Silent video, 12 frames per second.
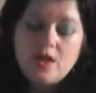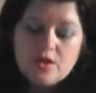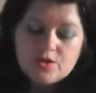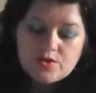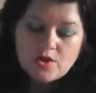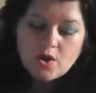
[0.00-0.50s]

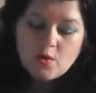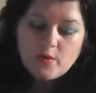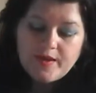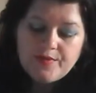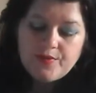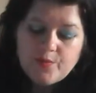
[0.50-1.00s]
So
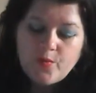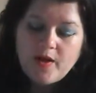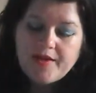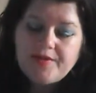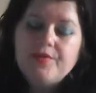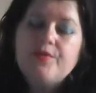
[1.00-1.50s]
in the
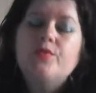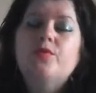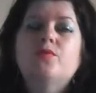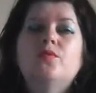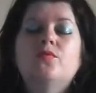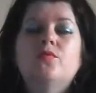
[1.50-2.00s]
when,
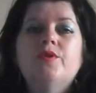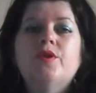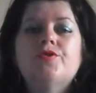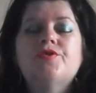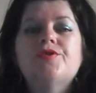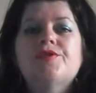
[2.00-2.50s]
we're
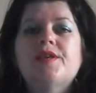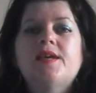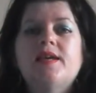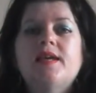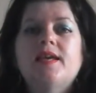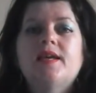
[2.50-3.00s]
not just
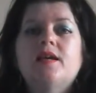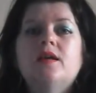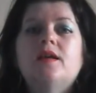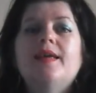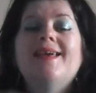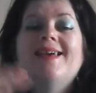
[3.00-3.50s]
thinking
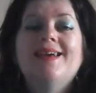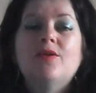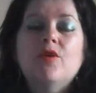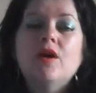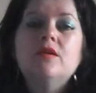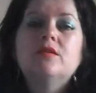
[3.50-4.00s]

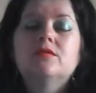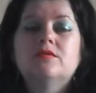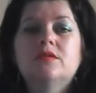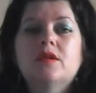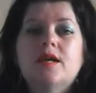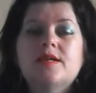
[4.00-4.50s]
era,
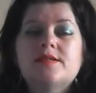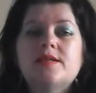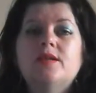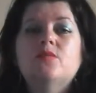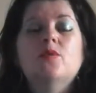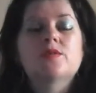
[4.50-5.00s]
as
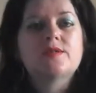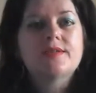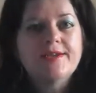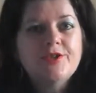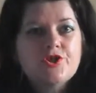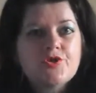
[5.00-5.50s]
in what
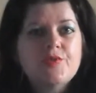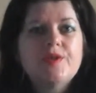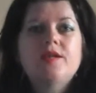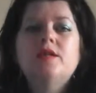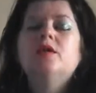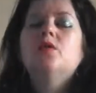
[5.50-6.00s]

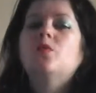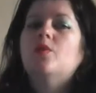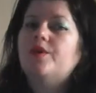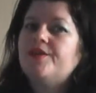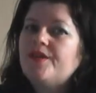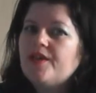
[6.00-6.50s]
century, what
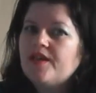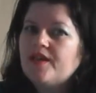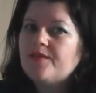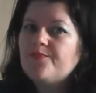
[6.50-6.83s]
year,